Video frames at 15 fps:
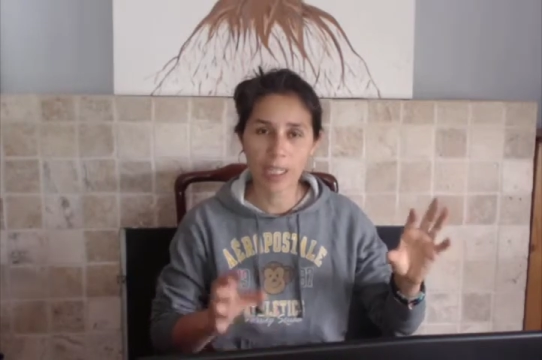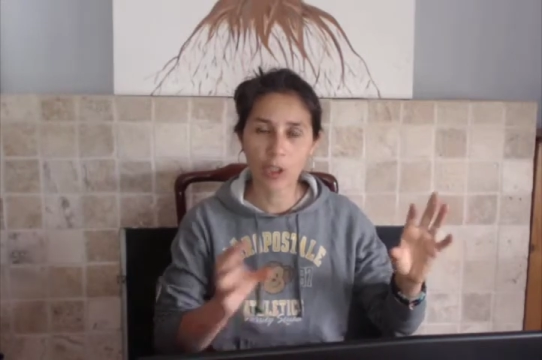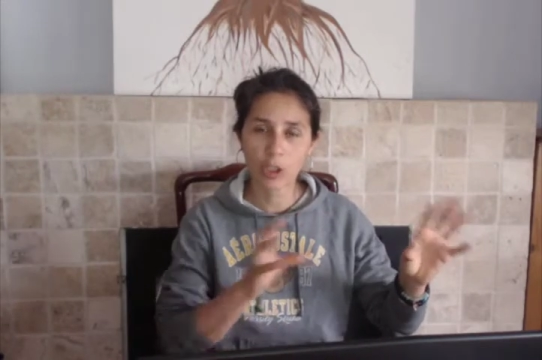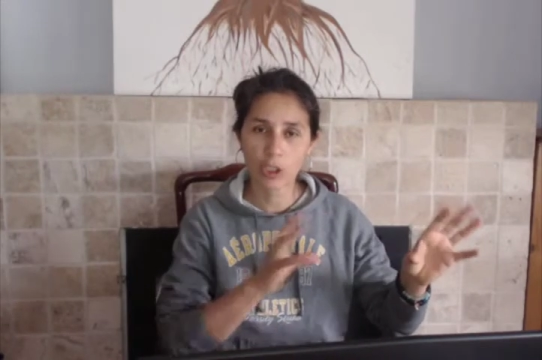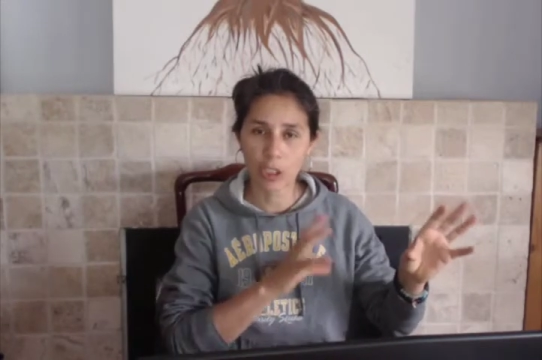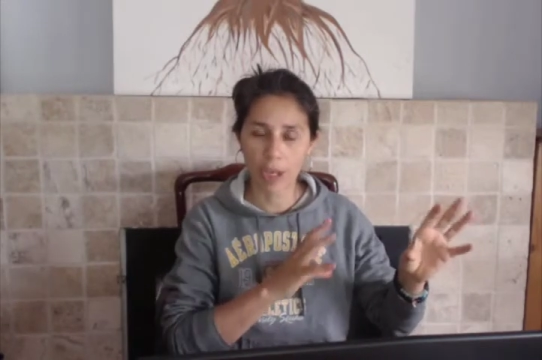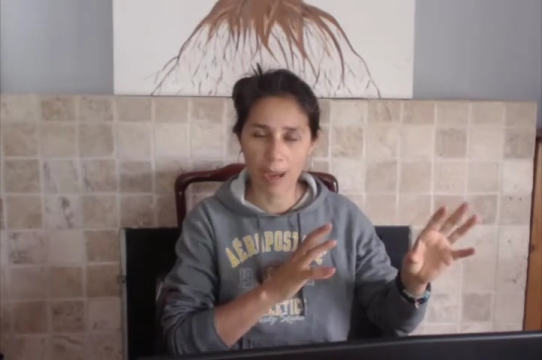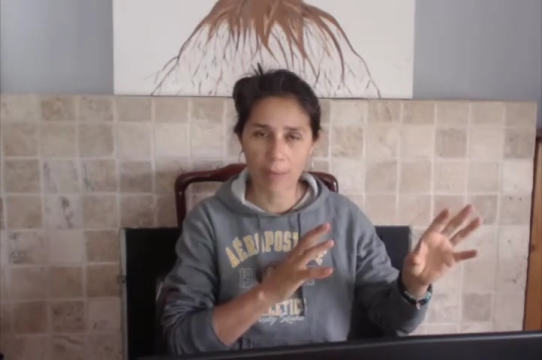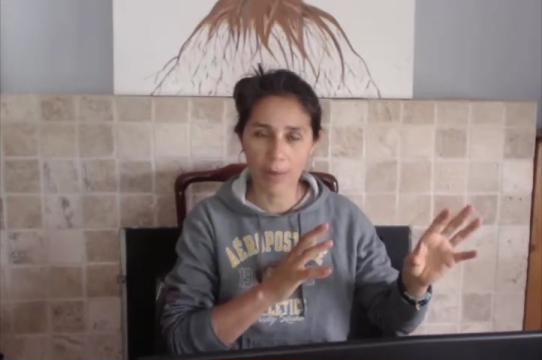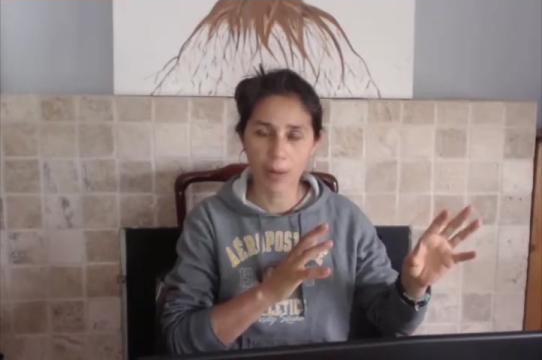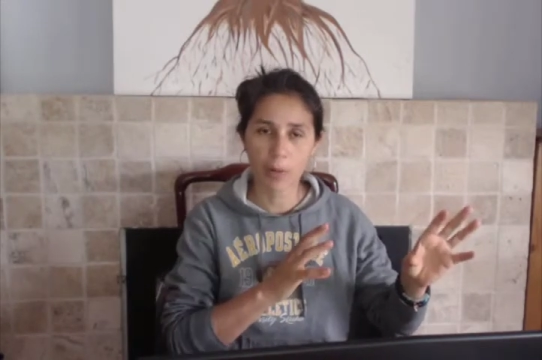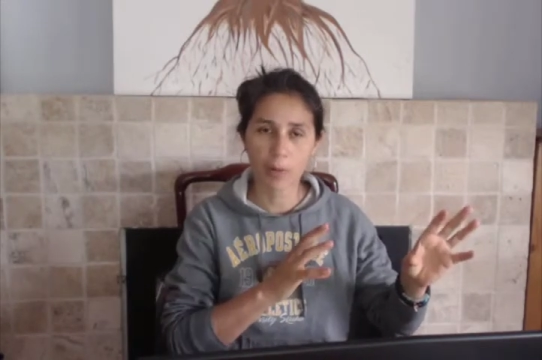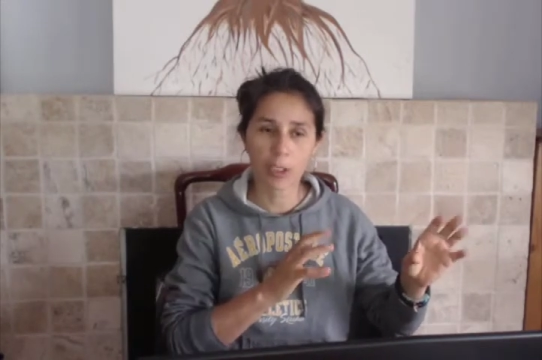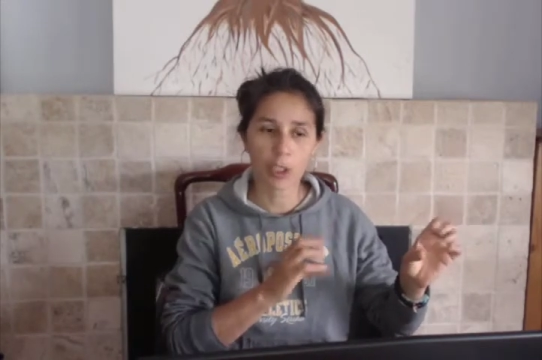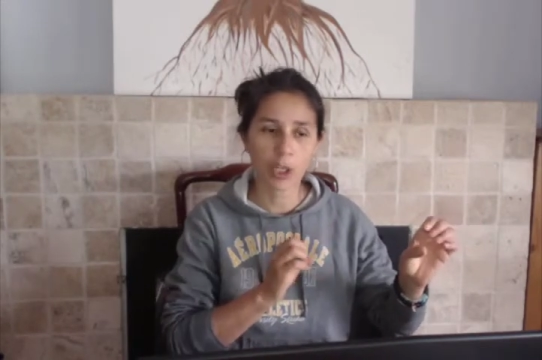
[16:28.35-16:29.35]
another time I'm
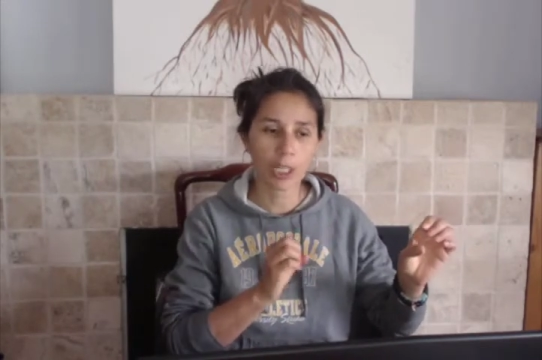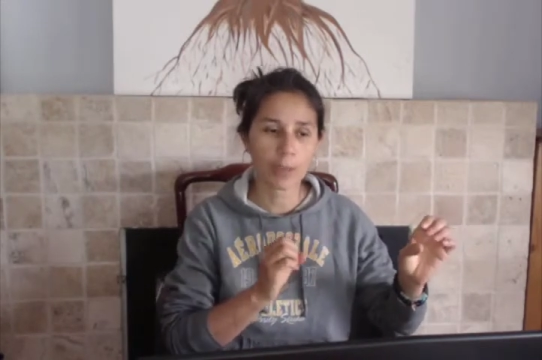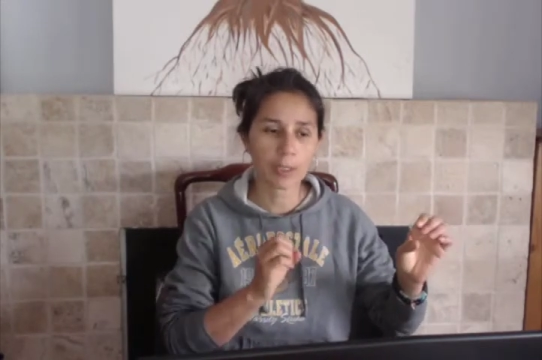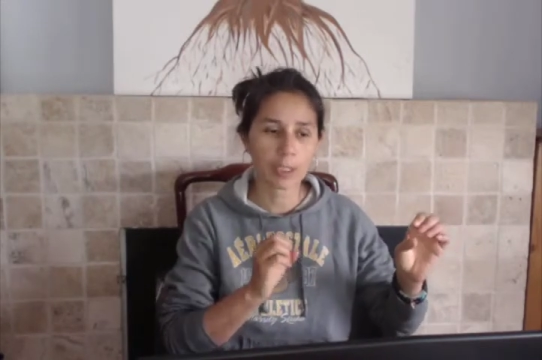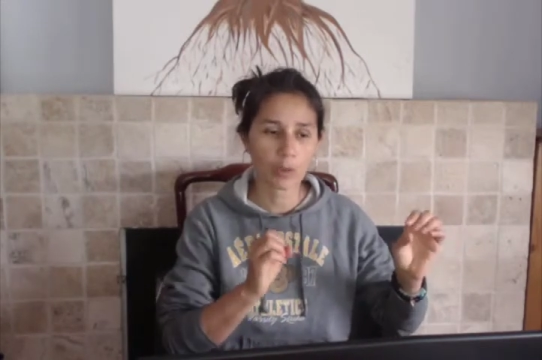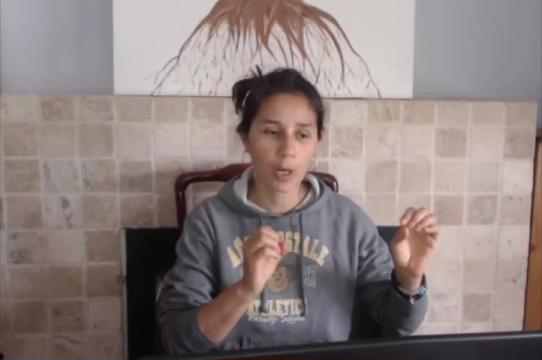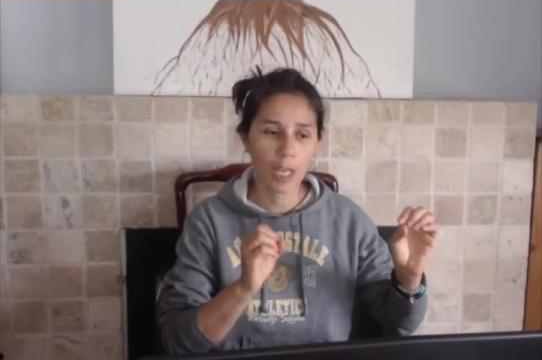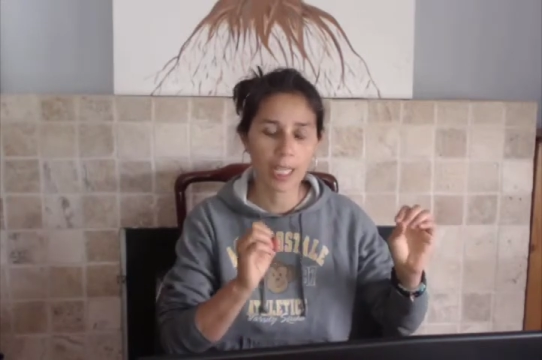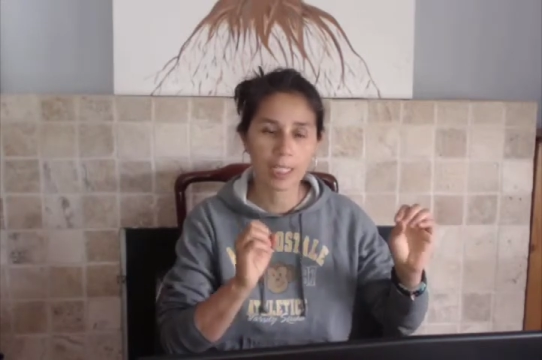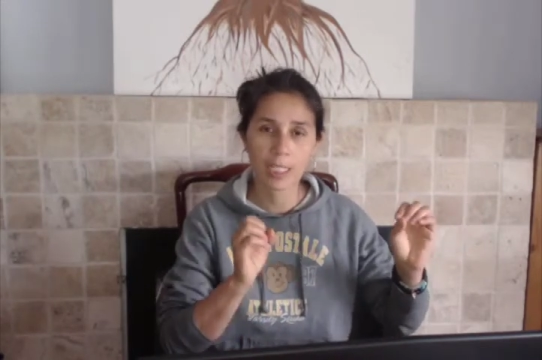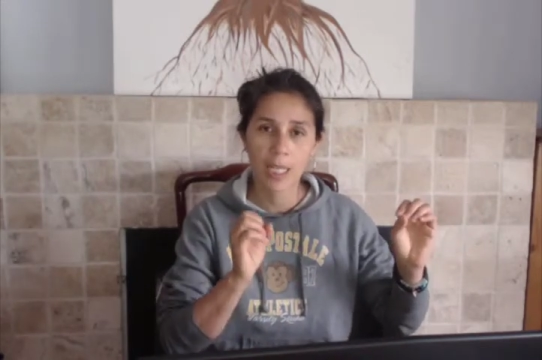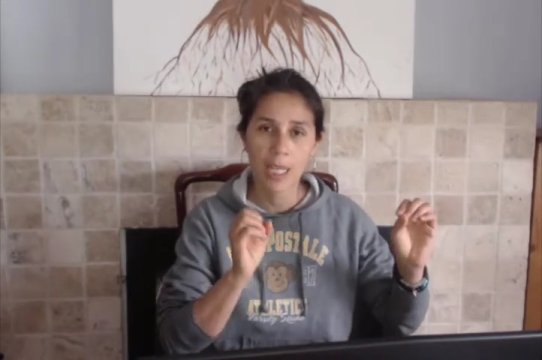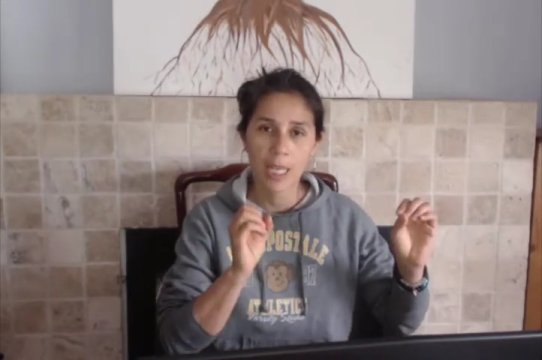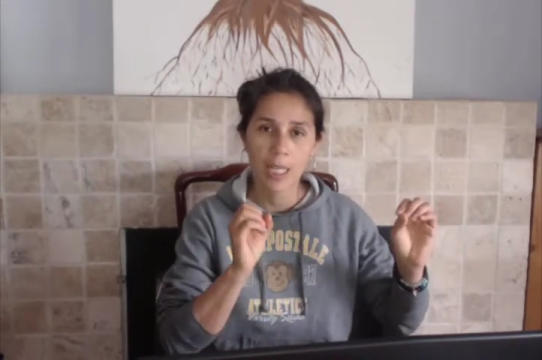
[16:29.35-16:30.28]
gonna be talking about stress.